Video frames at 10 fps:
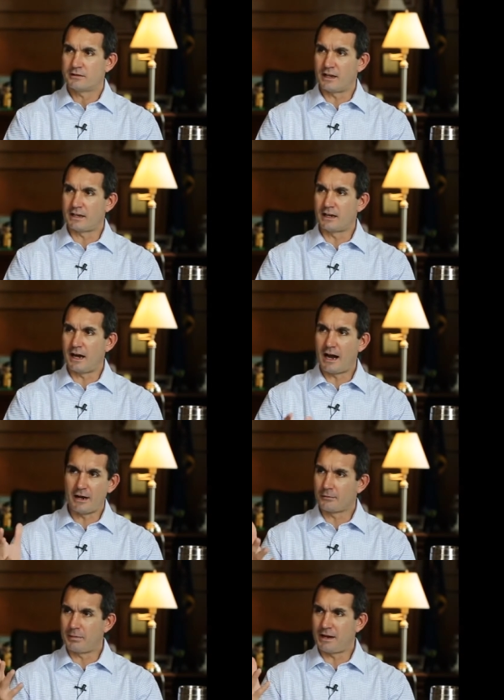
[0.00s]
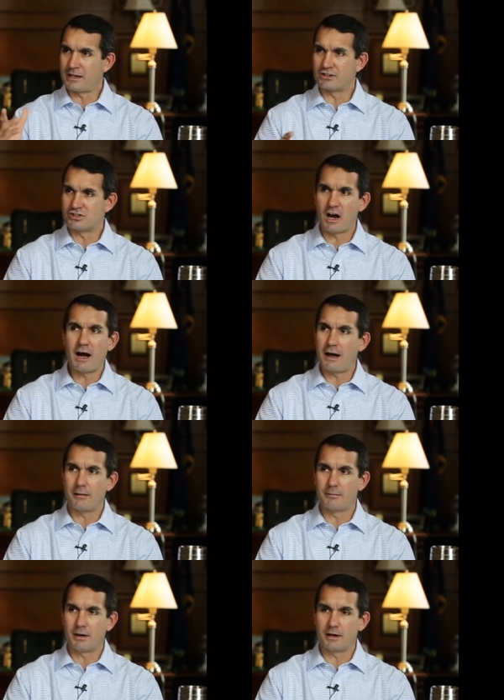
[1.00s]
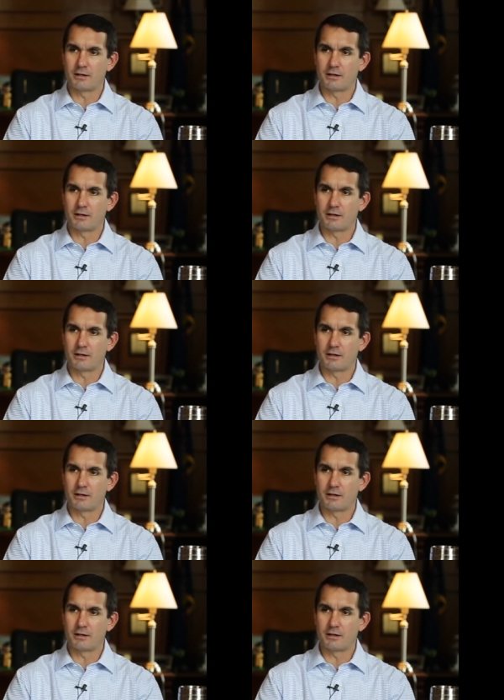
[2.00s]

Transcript: taking a higher paying job, uh,